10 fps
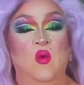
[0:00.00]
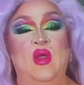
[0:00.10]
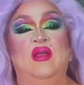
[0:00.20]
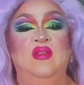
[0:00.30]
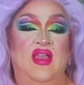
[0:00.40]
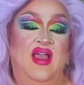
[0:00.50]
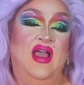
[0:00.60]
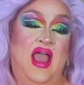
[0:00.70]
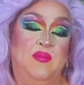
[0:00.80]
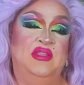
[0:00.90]
Well,
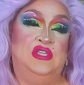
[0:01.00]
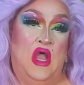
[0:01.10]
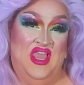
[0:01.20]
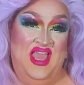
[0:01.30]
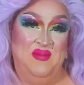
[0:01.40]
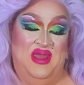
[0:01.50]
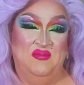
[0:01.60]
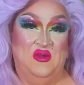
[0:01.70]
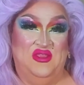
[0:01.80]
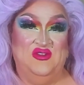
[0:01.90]
I've been talking about
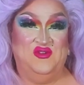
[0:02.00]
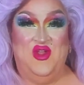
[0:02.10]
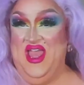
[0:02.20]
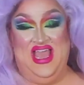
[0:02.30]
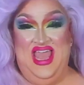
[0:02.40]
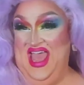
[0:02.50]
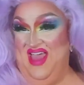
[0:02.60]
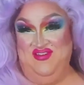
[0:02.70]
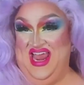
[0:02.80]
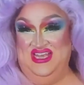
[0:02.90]
it more than trying. I
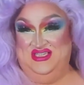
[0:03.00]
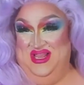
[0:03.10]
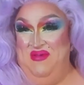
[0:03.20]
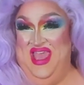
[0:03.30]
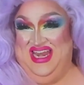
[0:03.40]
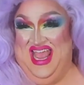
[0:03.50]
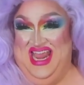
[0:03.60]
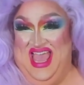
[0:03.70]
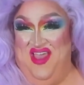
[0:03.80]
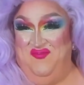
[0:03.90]
haven't actually made
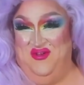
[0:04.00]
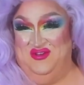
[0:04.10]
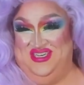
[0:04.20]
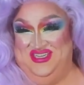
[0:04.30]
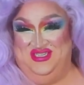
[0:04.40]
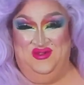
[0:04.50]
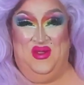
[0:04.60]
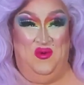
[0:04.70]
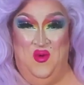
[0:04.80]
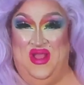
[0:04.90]
any effort to do
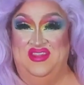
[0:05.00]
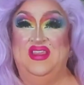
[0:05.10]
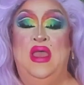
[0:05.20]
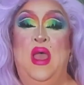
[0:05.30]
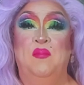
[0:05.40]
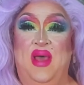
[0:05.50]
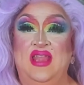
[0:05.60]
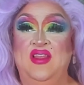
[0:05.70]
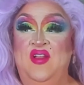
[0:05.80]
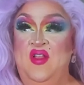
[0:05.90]
it once.
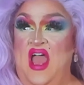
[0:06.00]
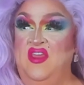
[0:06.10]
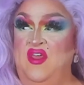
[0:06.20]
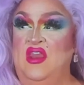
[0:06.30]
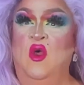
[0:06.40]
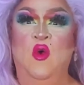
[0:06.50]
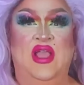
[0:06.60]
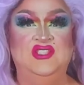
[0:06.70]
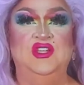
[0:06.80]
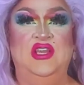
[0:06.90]
But I thought,
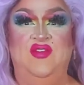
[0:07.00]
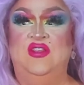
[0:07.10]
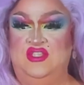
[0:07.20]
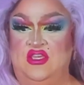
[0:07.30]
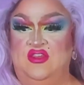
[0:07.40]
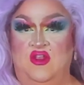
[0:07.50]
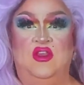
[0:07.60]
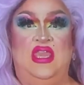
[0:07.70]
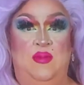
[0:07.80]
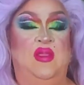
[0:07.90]
I should even just
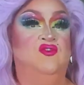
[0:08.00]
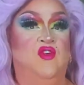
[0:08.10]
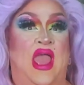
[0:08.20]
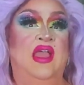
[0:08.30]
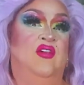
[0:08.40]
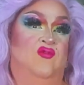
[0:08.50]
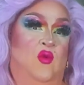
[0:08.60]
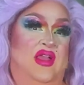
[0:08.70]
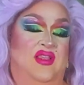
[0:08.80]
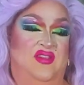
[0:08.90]
start keeping track of
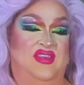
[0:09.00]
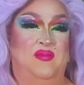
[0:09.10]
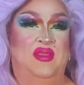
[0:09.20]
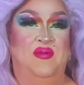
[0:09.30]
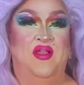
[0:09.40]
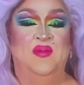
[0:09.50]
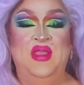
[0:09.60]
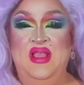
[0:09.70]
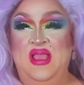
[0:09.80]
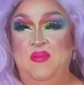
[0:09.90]
what some of them are.
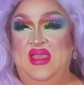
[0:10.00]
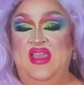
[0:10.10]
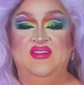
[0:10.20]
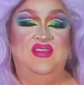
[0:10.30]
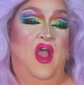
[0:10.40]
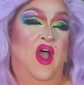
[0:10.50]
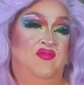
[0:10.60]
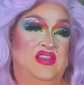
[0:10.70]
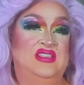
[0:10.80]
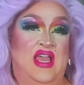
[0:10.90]
Because
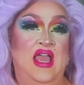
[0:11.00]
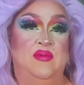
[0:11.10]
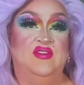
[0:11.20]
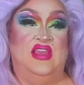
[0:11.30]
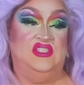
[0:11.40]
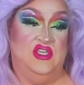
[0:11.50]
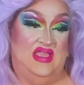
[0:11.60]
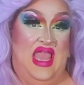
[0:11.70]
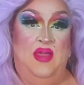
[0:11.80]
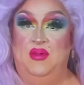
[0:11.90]
oftentimes they
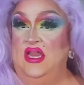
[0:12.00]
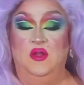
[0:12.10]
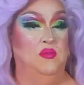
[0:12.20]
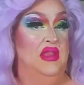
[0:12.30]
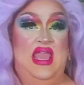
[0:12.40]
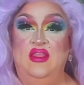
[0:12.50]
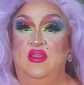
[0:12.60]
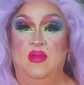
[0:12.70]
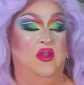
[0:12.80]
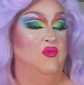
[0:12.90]
just happen. I don't plan
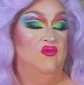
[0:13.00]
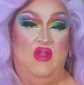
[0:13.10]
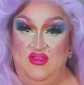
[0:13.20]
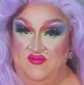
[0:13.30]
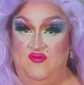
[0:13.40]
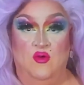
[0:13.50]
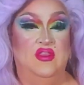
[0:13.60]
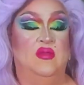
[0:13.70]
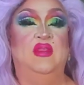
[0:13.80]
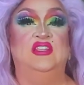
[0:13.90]
them. I don't write for
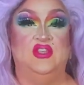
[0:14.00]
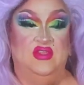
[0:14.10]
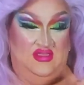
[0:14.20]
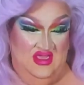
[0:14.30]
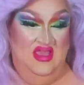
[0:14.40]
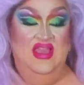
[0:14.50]
them. They just...